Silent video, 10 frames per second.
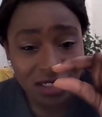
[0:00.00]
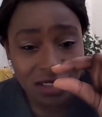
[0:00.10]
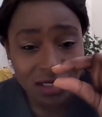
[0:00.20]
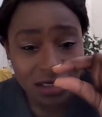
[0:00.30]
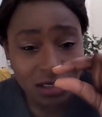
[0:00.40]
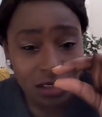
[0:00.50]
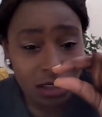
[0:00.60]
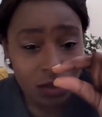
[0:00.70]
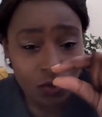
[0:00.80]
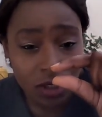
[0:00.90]

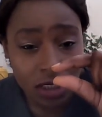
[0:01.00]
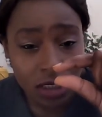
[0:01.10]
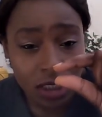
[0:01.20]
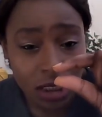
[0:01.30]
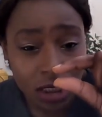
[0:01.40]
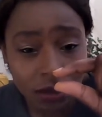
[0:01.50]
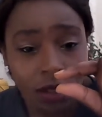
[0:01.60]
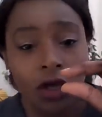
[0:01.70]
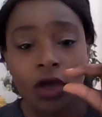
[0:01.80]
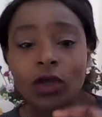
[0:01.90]
teeny
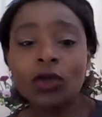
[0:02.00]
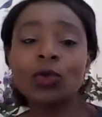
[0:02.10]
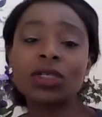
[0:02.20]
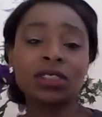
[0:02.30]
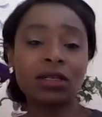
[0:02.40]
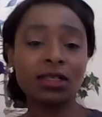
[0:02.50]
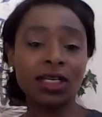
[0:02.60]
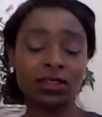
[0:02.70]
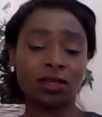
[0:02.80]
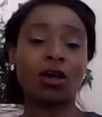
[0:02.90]
weeny, you would still
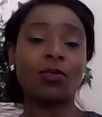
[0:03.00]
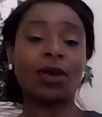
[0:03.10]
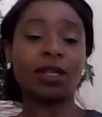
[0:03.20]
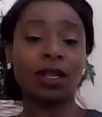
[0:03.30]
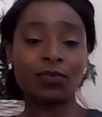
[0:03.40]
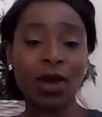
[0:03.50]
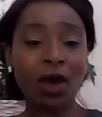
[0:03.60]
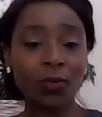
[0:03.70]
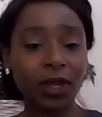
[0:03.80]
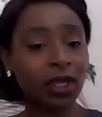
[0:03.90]
need to come in
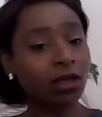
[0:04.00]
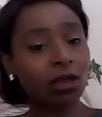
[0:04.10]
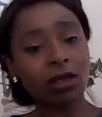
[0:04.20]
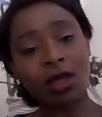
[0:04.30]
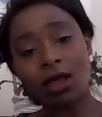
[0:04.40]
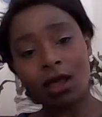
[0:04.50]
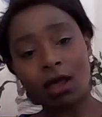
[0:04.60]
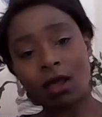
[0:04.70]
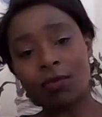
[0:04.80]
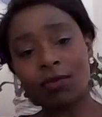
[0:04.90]
my opinion,
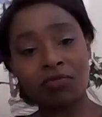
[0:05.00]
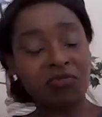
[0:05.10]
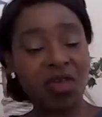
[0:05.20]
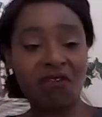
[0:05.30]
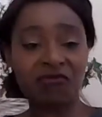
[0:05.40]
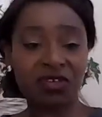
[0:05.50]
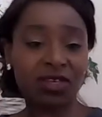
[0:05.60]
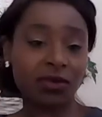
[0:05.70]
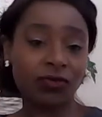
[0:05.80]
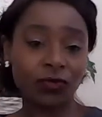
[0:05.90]

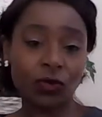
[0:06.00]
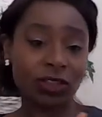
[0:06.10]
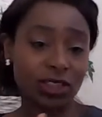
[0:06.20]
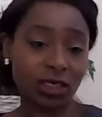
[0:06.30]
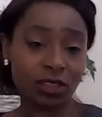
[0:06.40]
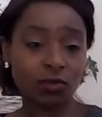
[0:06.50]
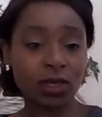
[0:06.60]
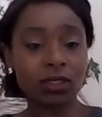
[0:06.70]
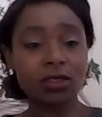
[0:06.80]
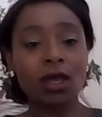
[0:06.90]
every 4 to 6
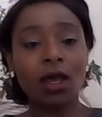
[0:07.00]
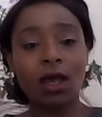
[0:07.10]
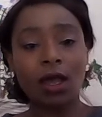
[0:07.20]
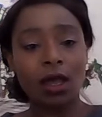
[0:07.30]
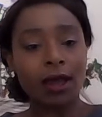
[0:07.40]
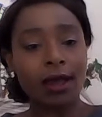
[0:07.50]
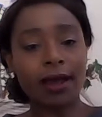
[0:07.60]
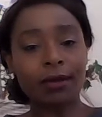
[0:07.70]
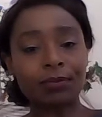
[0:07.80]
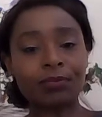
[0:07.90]
weeks.
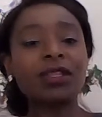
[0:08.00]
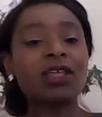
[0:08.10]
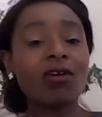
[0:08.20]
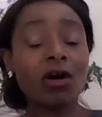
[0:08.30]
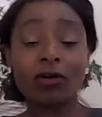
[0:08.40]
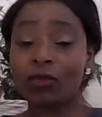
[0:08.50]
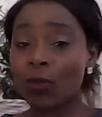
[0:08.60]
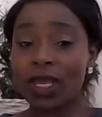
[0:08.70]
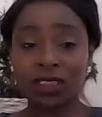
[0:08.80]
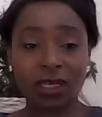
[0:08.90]
But there are other
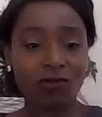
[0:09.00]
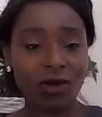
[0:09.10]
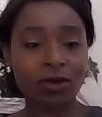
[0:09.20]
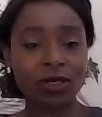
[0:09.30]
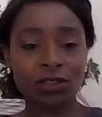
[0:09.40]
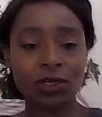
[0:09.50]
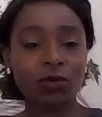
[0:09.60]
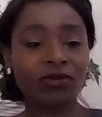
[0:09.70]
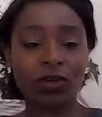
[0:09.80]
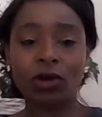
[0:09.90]
ways to get around it.
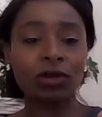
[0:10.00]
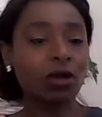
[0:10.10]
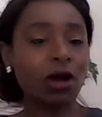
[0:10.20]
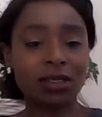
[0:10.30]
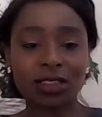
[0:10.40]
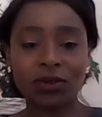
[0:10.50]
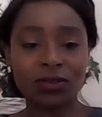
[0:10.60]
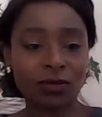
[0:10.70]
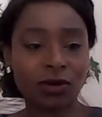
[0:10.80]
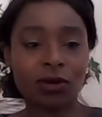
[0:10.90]
So if you're going on holiday or
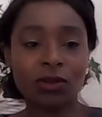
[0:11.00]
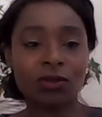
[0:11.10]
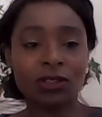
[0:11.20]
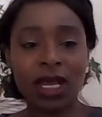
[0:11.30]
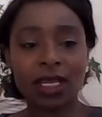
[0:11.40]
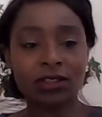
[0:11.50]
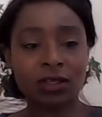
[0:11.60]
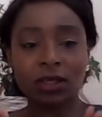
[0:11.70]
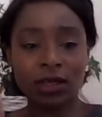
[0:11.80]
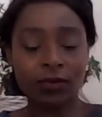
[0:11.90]
something along those lines
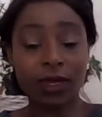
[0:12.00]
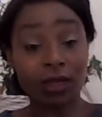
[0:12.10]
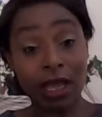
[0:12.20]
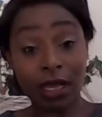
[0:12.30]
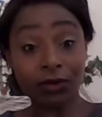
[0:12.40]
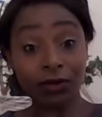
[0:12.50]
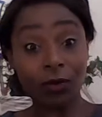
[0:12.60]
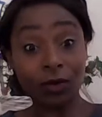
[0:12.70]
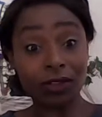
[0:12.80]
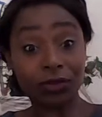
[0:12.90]
and you're a little bit like, I don't
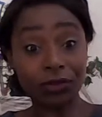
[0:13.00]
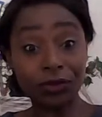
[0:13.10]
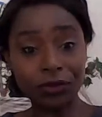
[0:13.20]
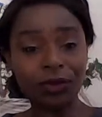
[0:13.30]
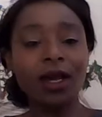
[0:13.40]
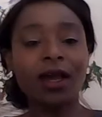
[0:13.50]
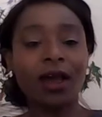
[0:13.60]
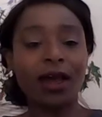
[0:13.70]
know what to do,